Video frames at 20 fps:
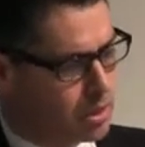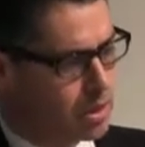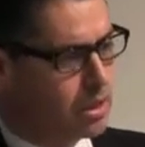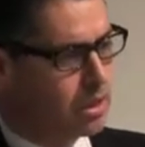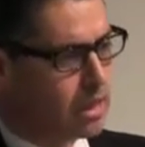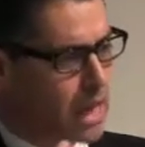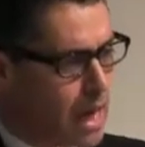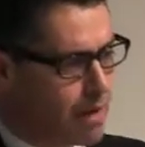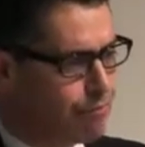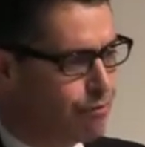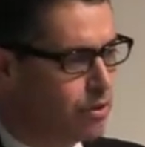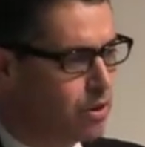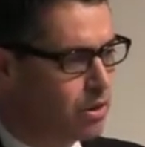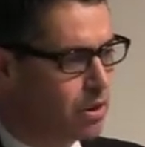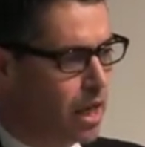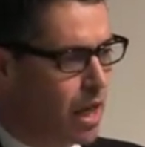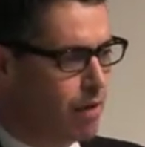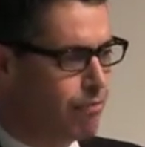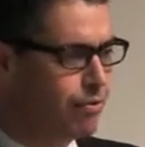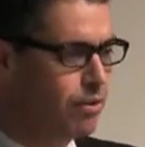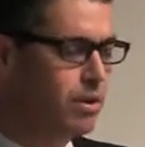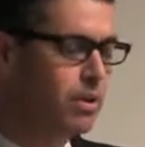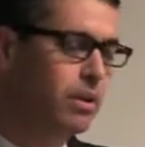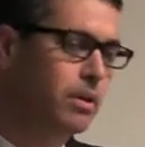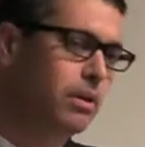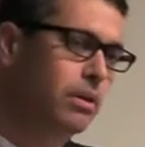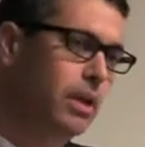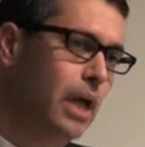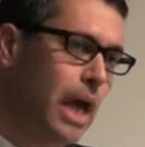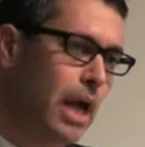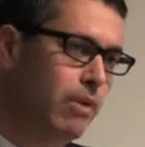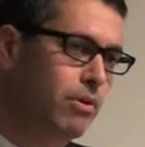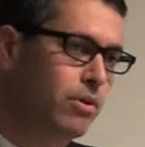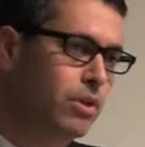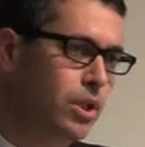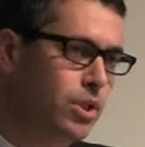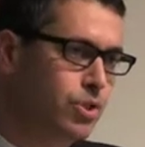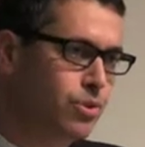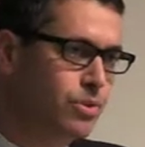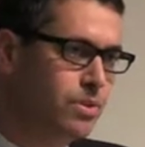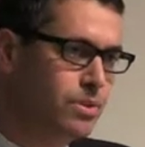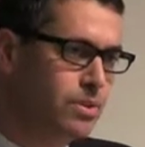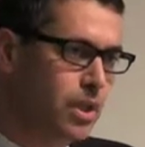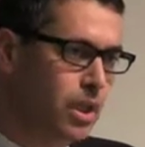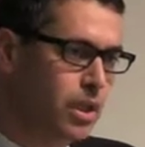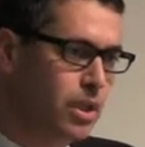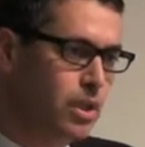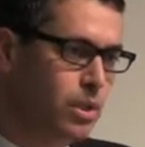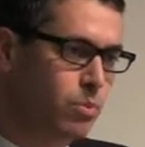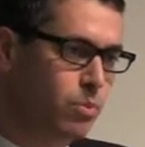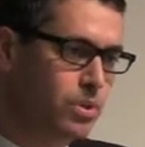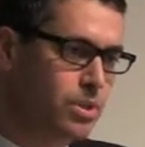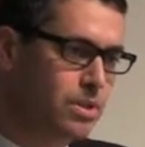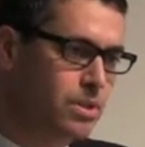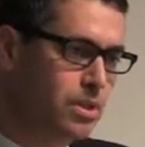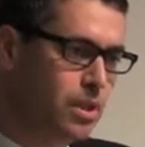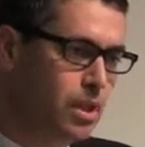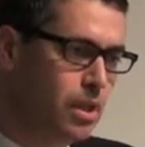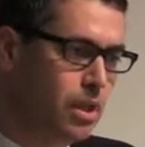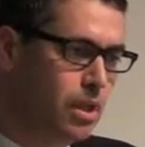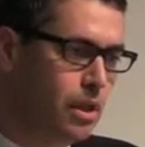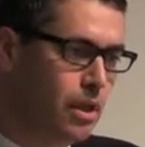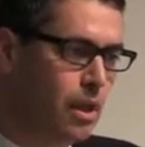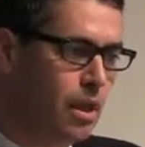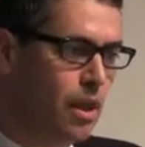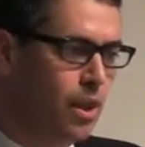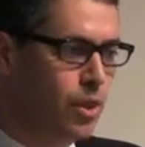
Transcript: in an Afri African agricultural setting, you would see